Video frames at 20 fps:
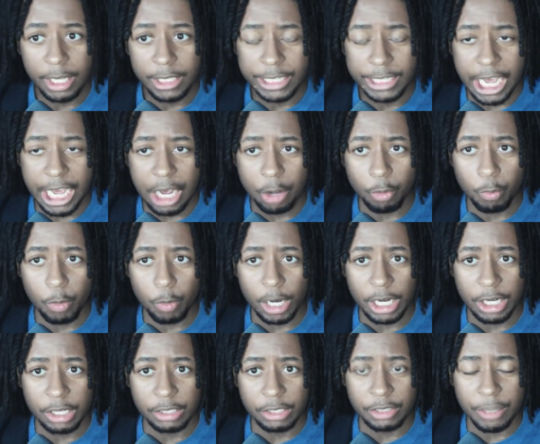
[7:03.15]
Now,
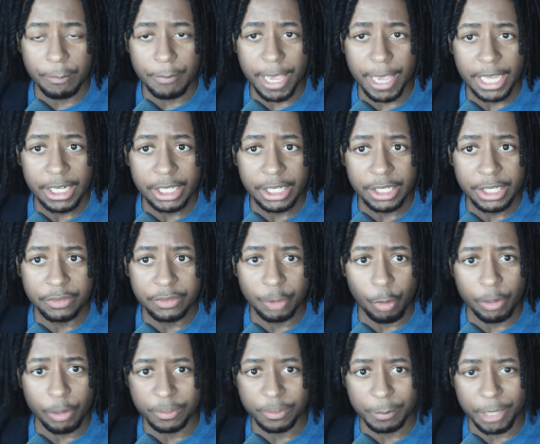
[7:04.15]
where the meta is
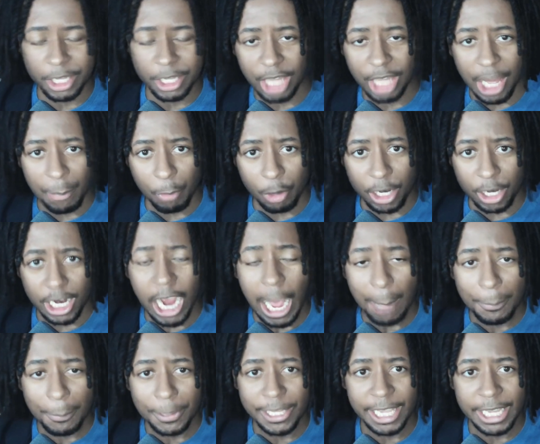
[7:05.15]
going to be a lot more
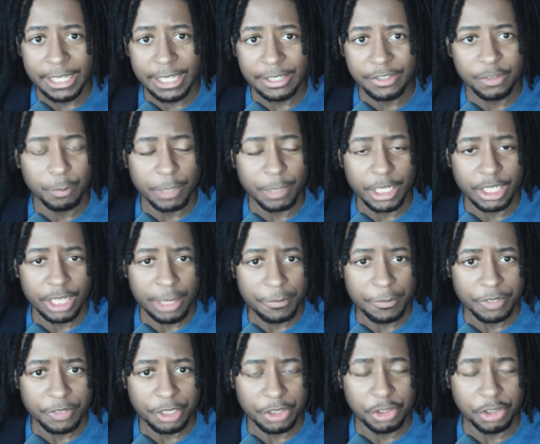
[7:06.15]
complicated is when it
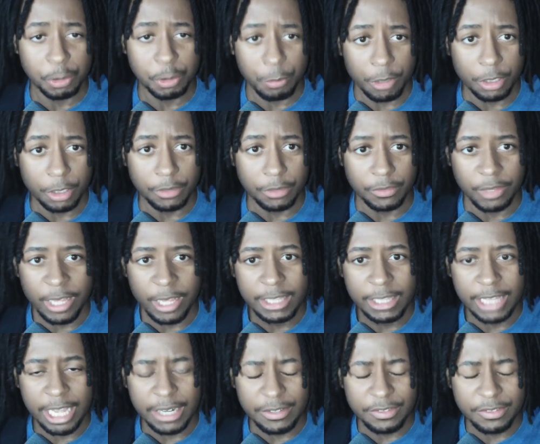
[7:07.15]
comes to duos.
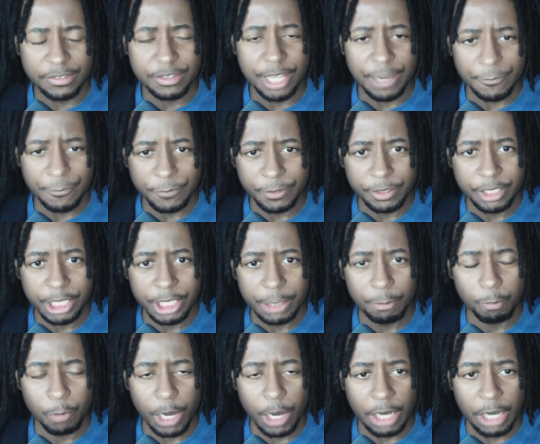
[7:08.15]
That is definitely
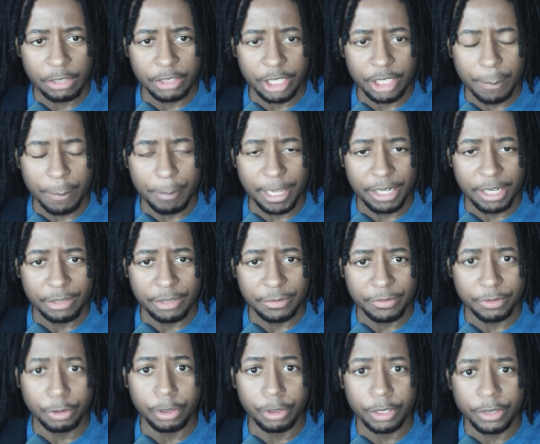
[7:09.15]
where the competitive
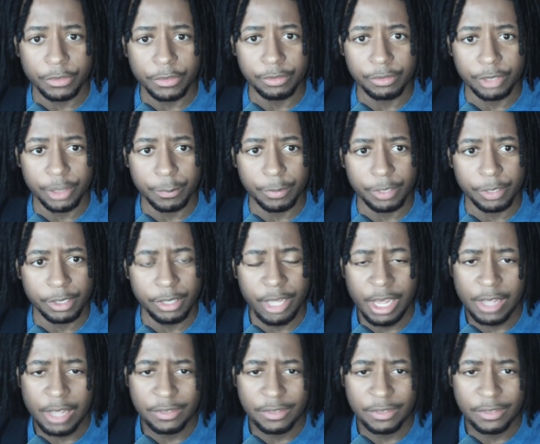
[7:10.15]
circuit is going to be.